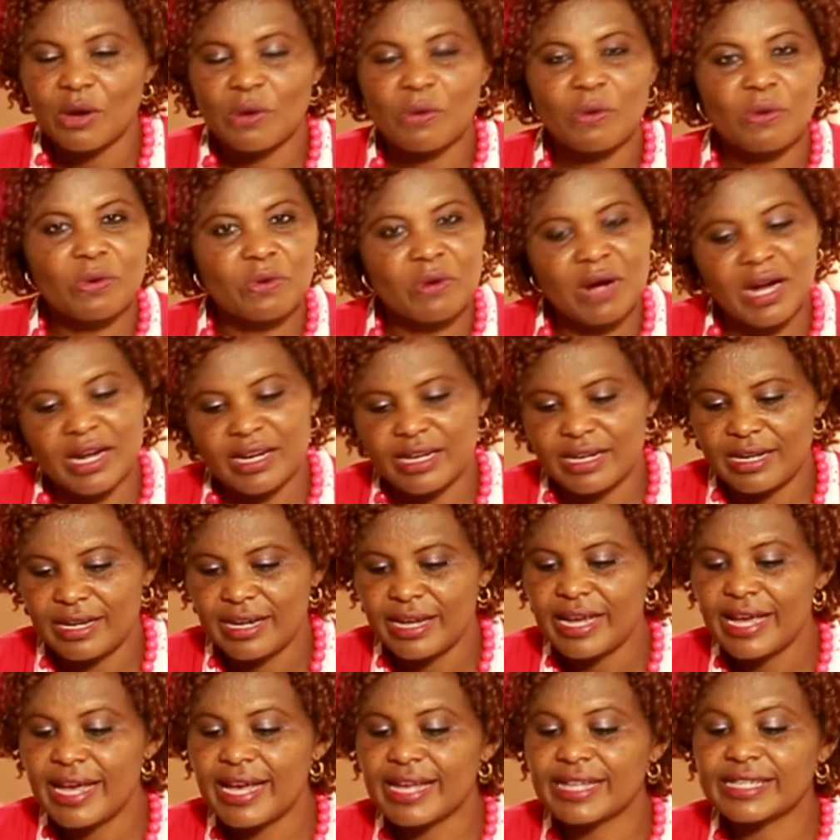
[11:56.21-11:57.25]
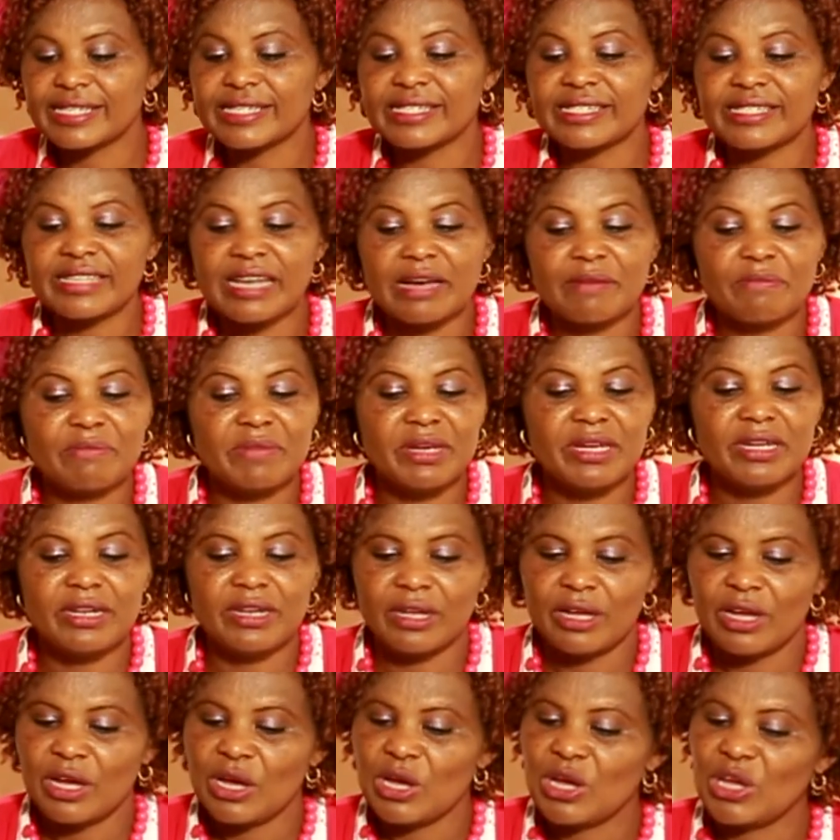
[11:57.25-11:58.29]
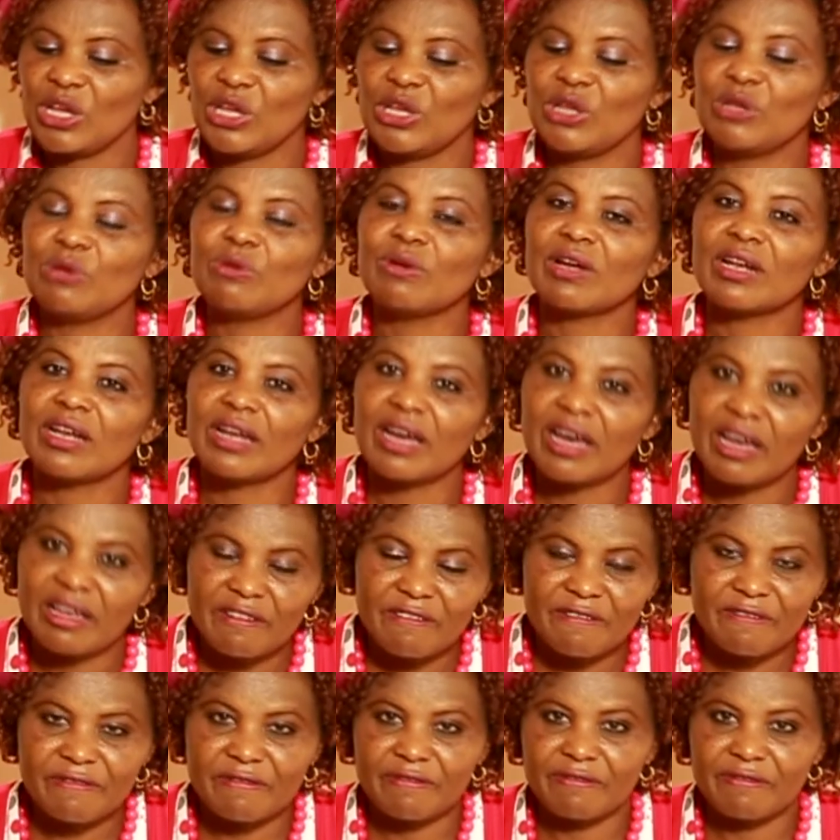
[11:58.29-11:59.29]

1, examine your life.